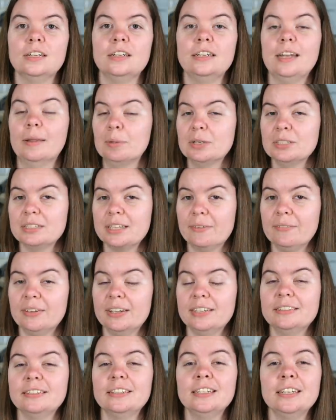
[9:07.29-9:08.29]
Number
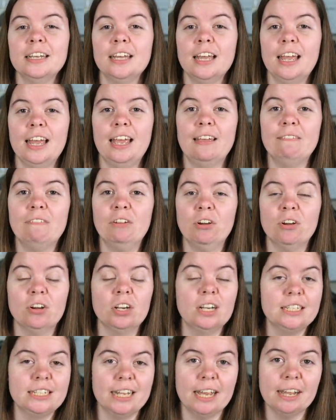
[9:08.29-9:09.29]
seven, if you're
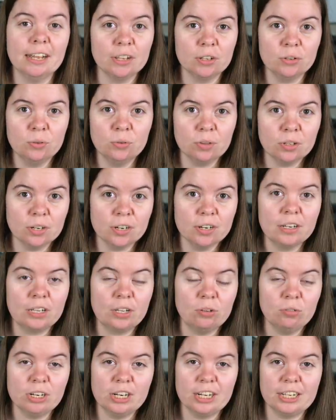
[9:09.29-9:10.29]
gonna take a cooler,
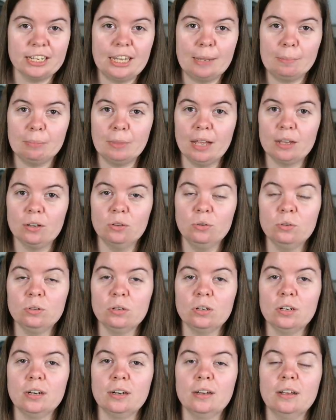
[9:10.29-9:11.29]
you need to keep that
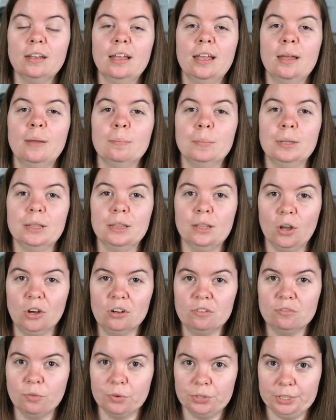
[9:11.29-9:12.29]
cooler
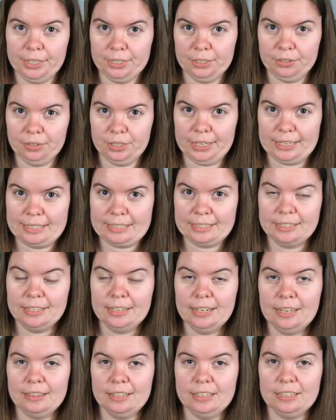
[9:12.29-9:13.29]
below 40 degrees.
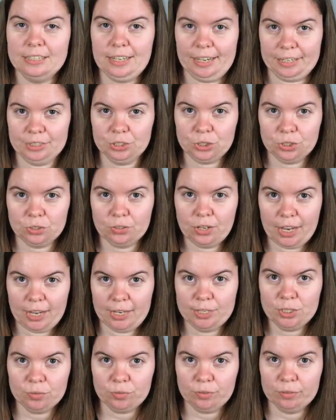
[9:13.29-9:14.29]
The danger
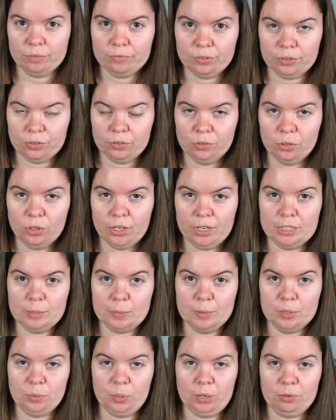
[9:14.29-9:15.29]
range for food is
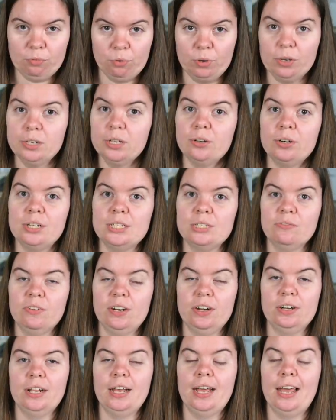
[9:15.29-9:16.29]
between 40 degrees
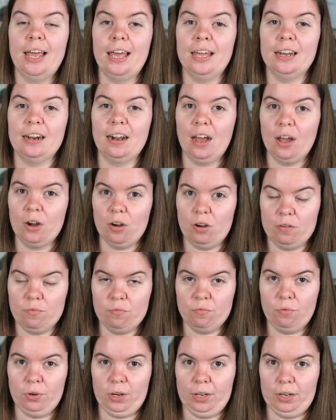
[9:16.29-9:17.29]
Fahrenheit and
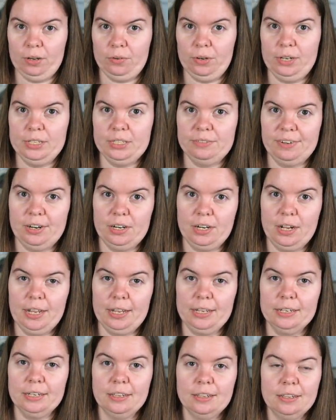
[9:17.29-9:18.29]
140 degrees
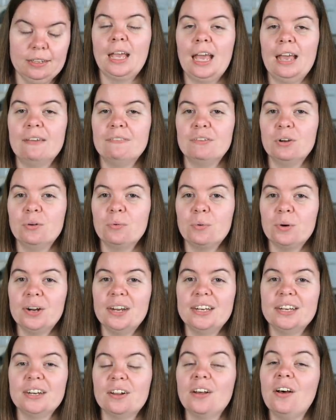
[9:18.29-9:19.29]
Fahrenheit. If you're
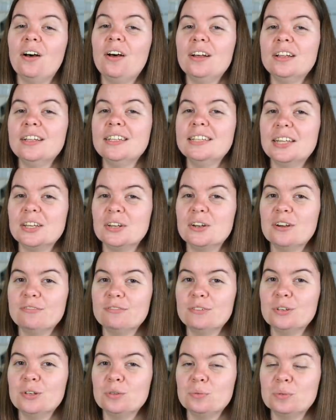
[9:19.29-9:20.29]
worried at all that your
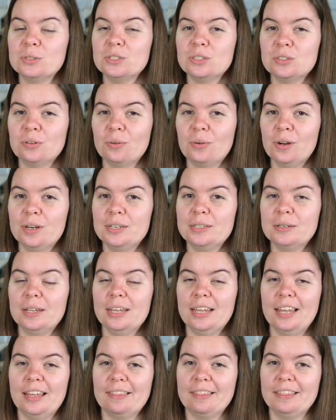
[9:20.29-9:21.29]
food was stored
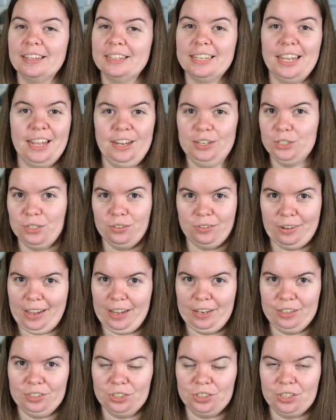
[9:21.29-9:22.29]
in the danger
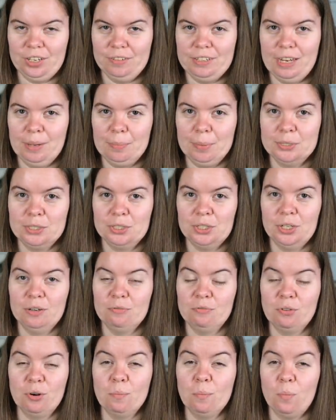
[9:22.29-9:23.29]
range of
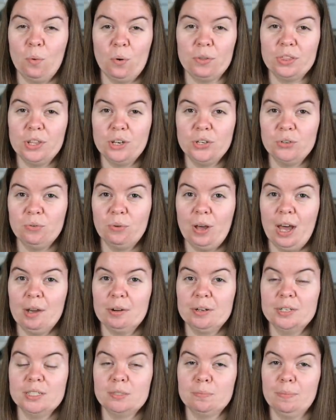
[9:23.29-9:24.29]
temperature for more than 2
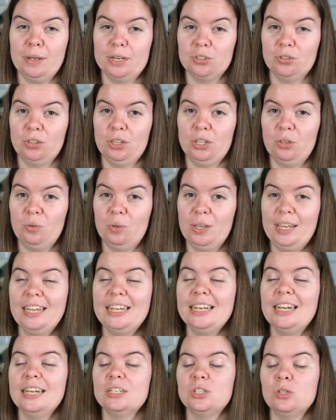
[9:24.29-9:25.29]
hours, make sure that you
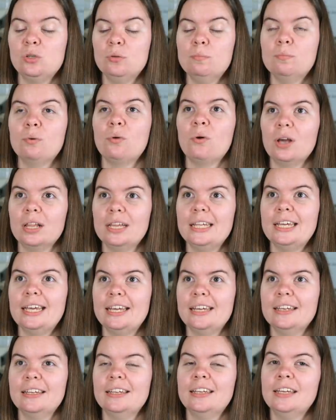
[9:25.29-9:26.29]
heat it to
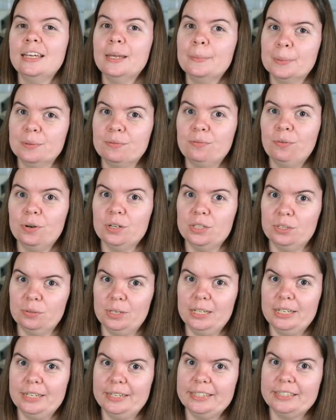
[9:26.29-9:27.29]
boiling before you
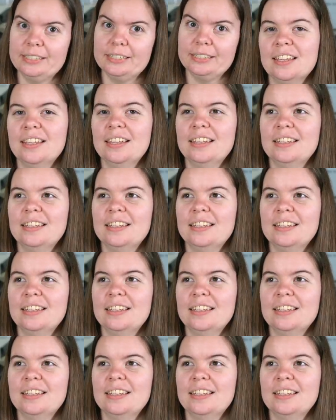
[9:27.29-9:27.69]
eat it.